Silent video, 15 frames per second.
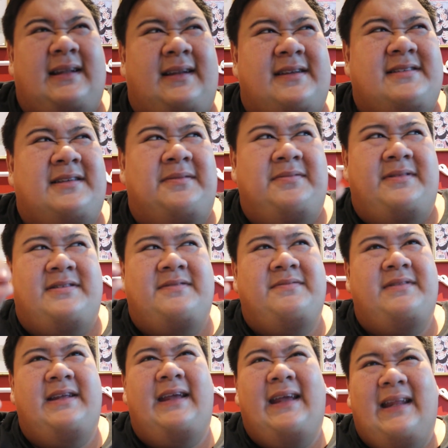There's some
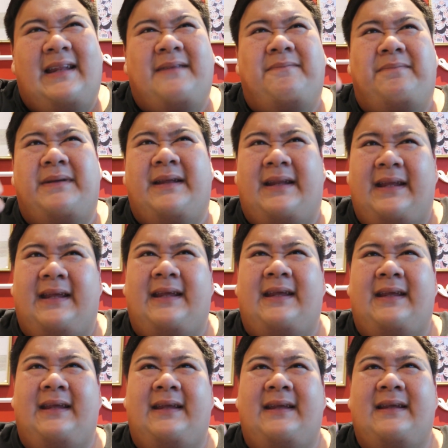itty
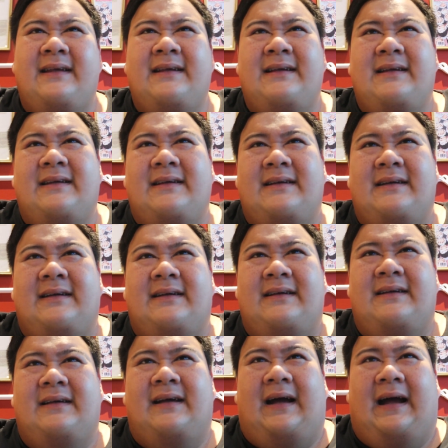bitty
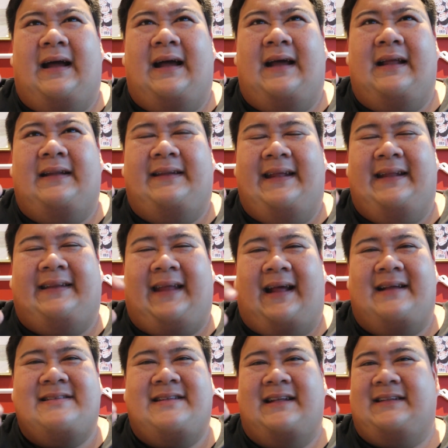
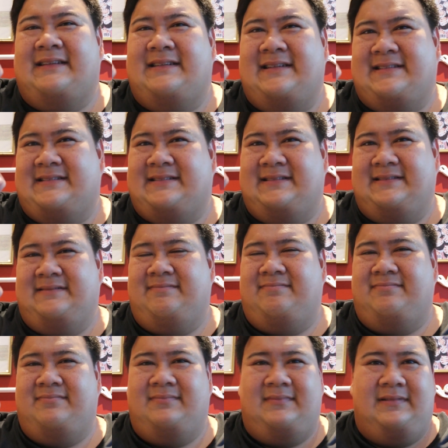details that just,
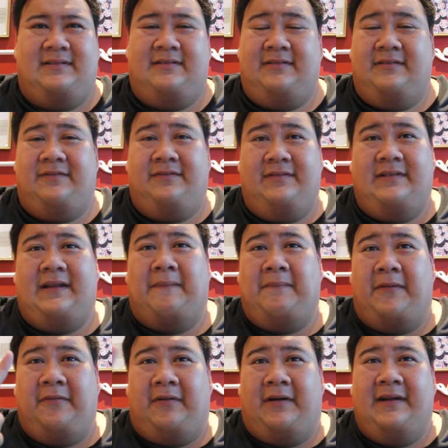
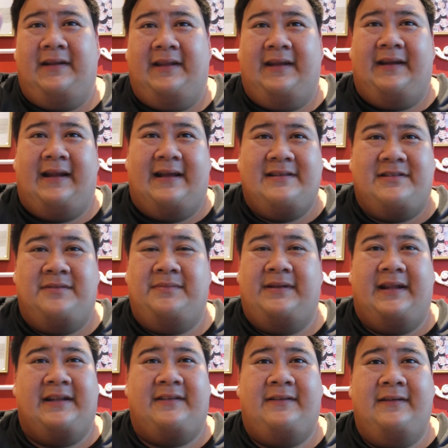number one there has to be
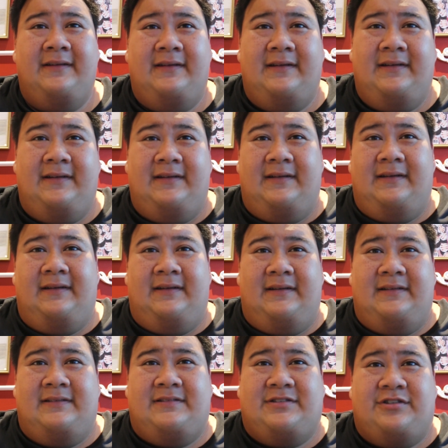that
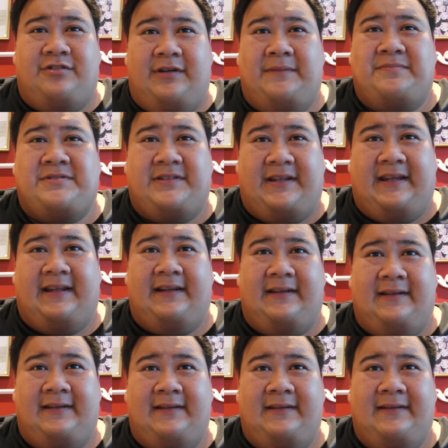shrimp
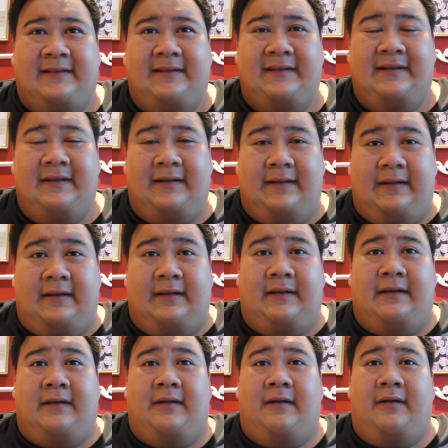skin
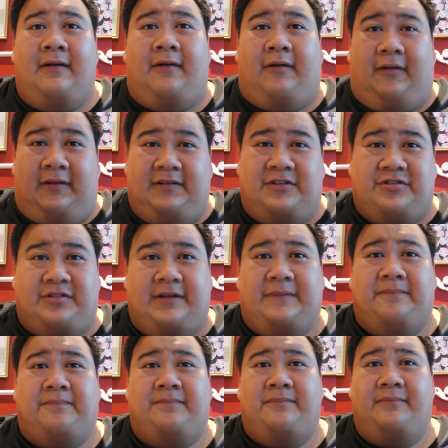on the
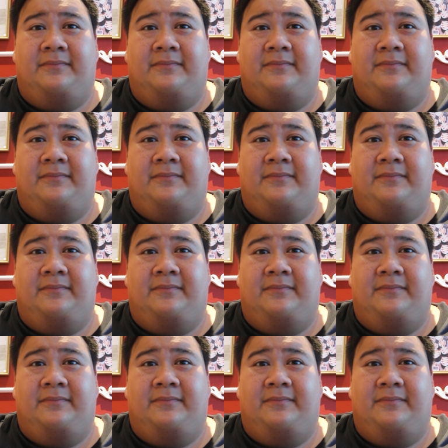shrimp